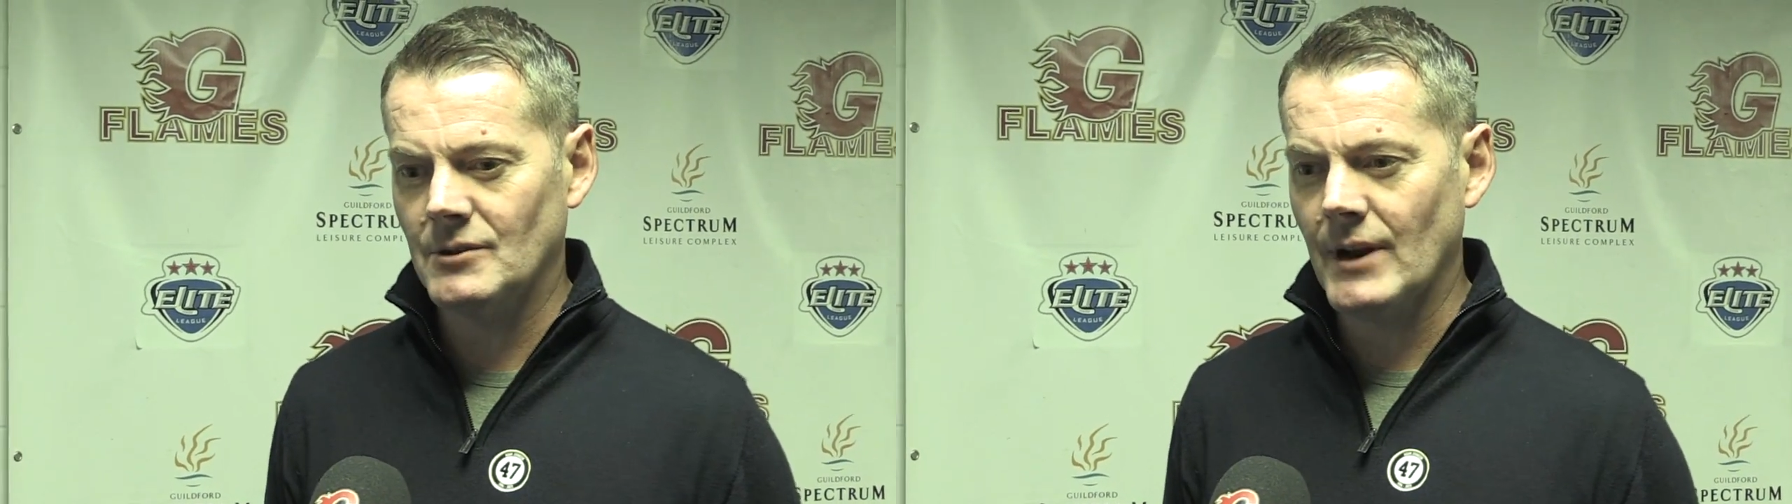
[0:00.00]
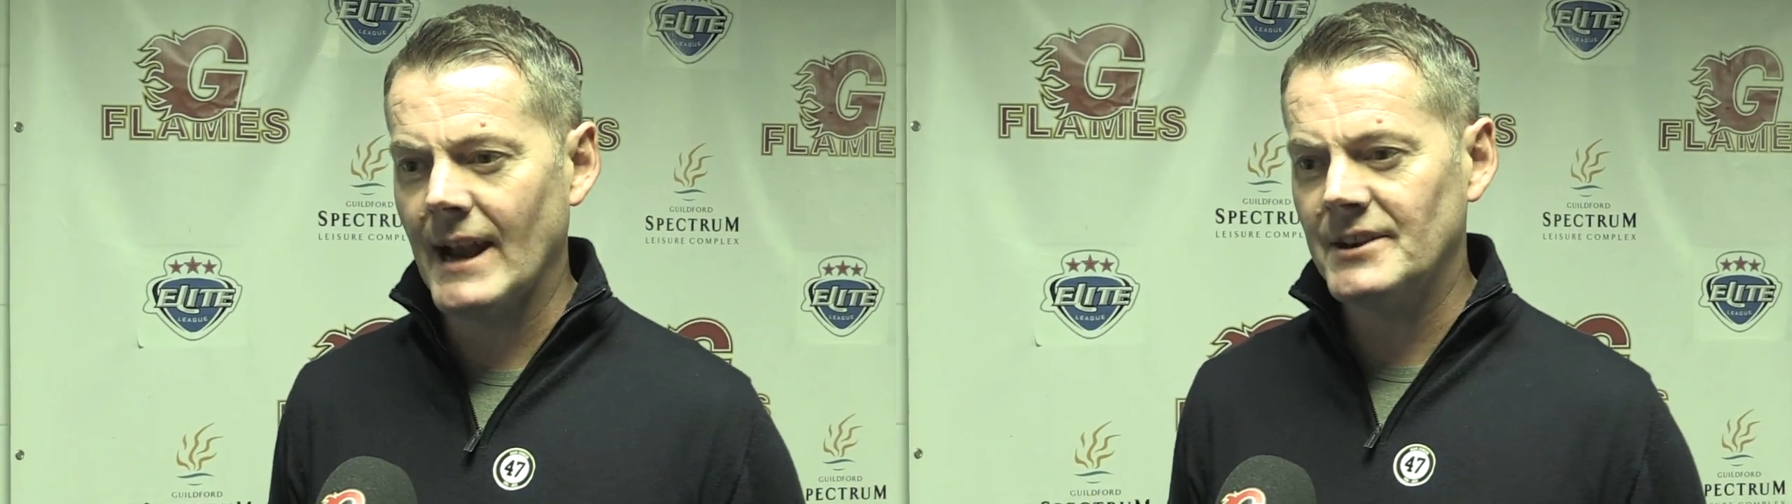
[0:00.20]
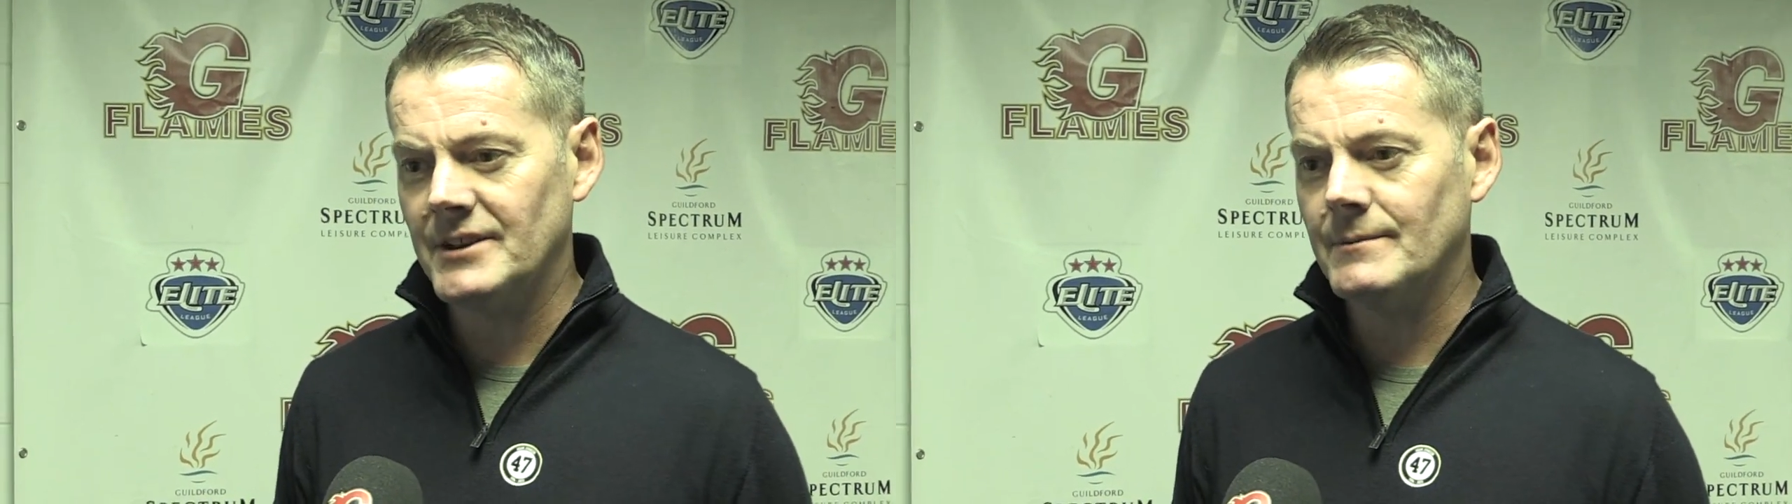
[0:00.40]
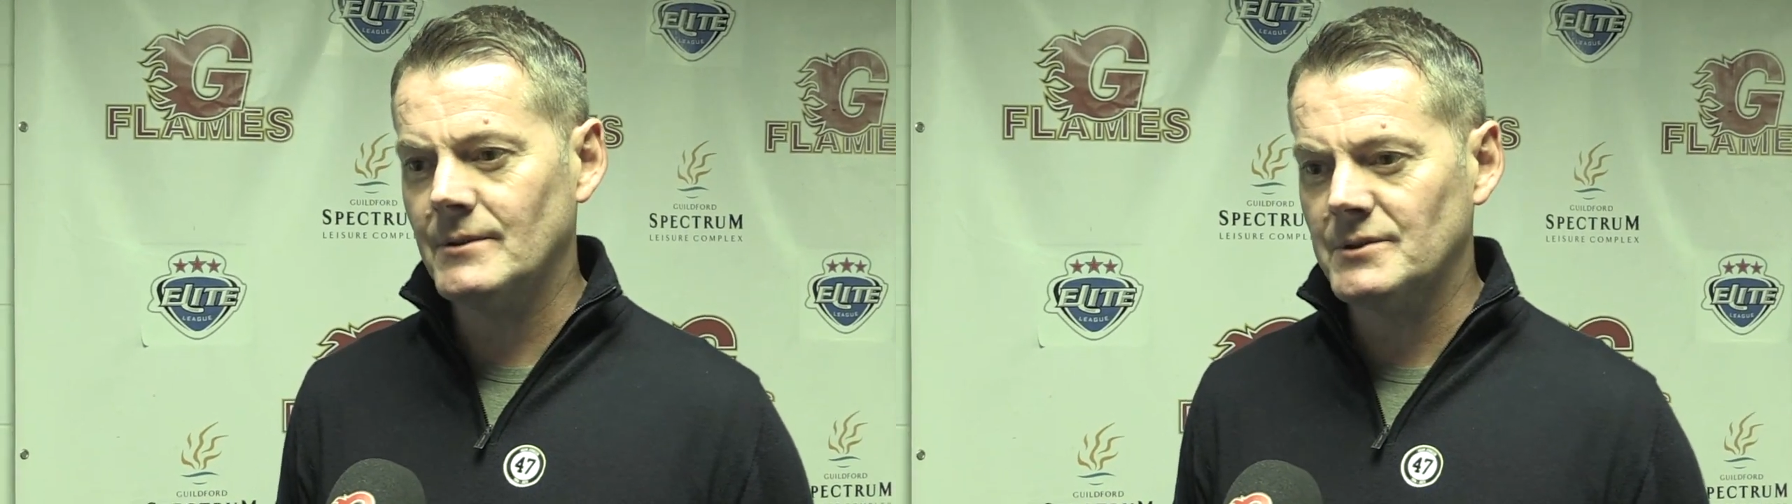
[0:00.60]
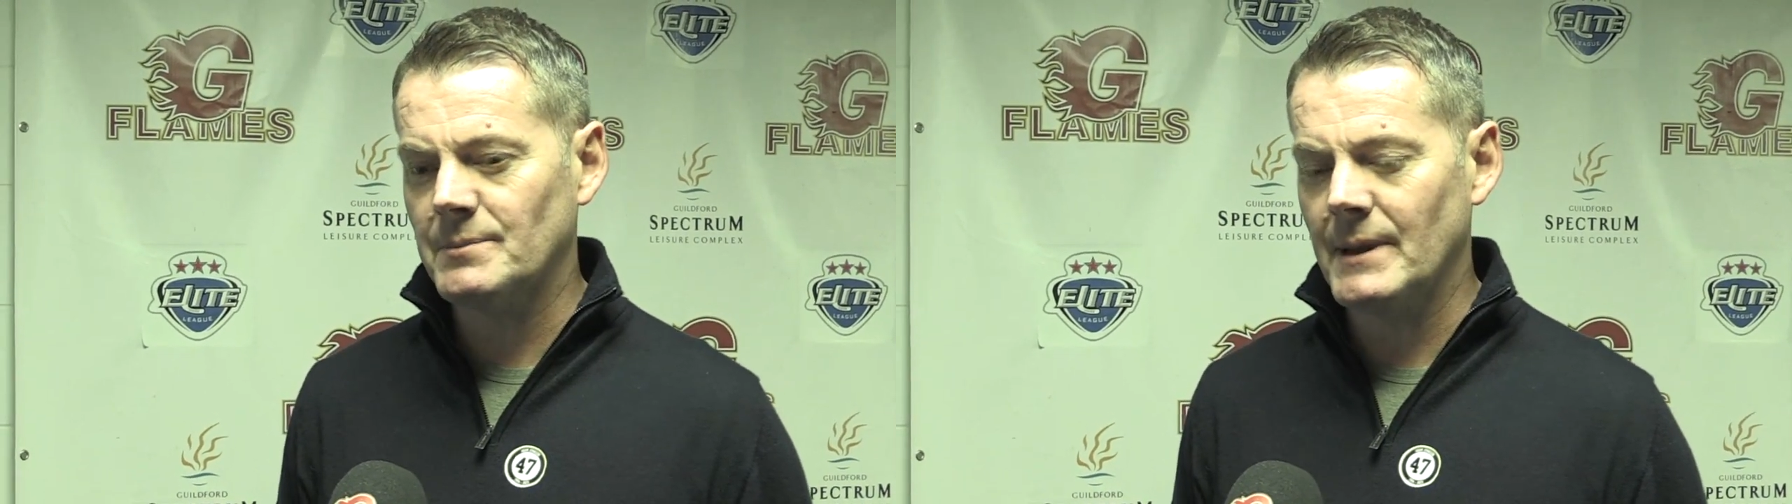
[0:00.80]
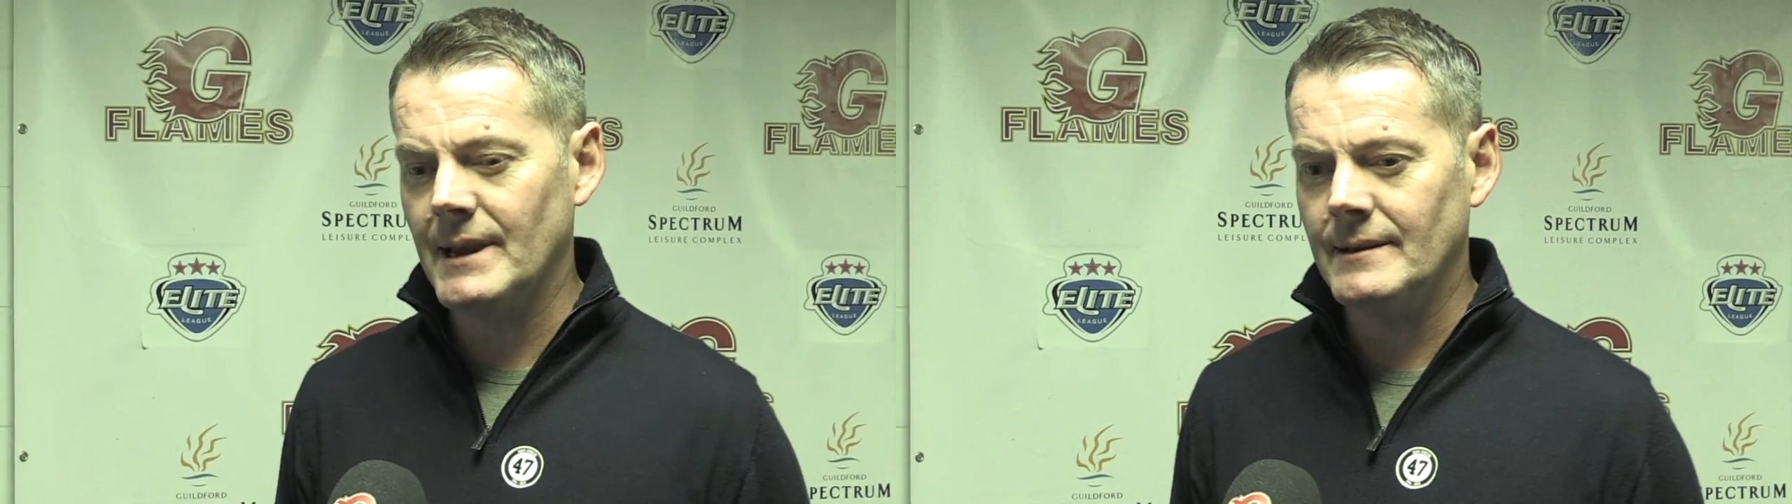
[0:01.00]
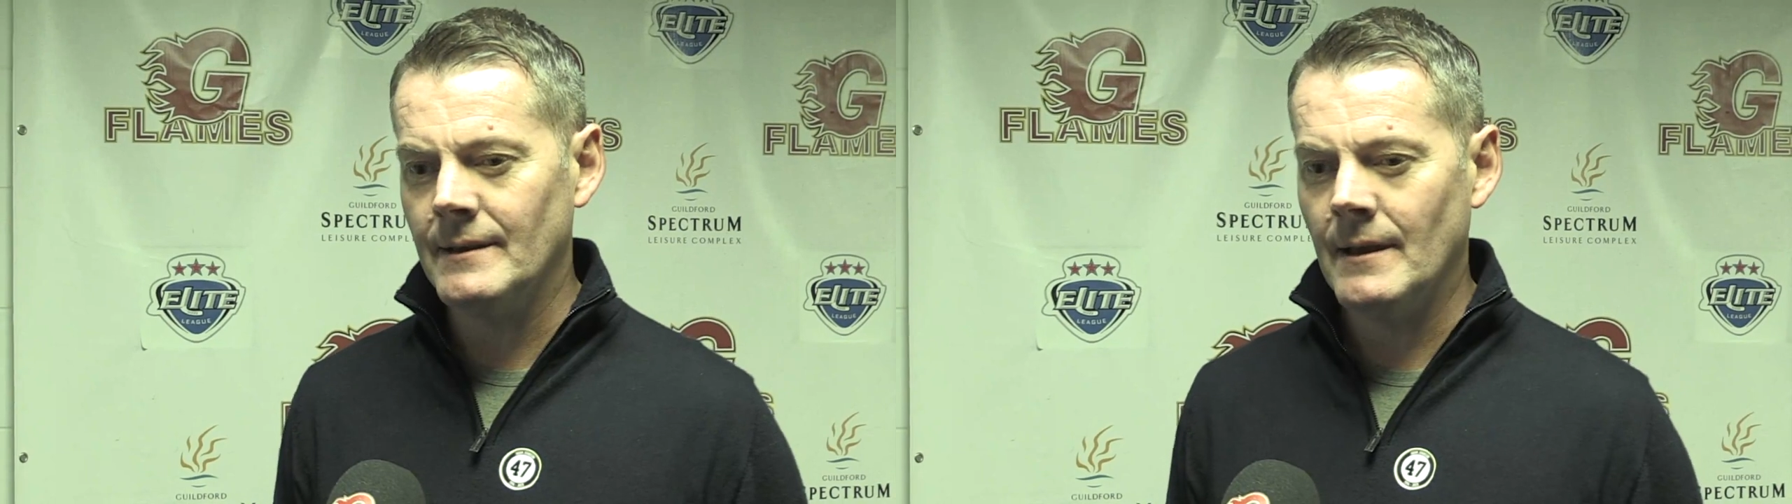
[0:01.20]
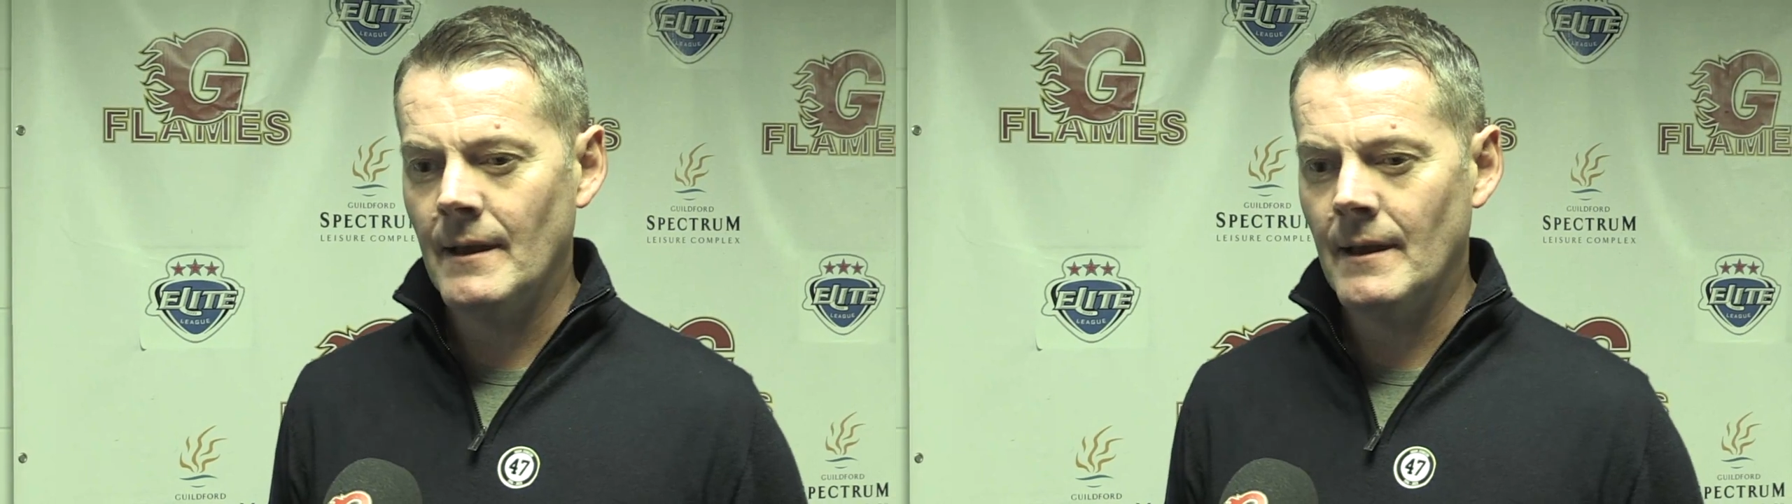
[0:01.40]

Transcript: good energy, good speed,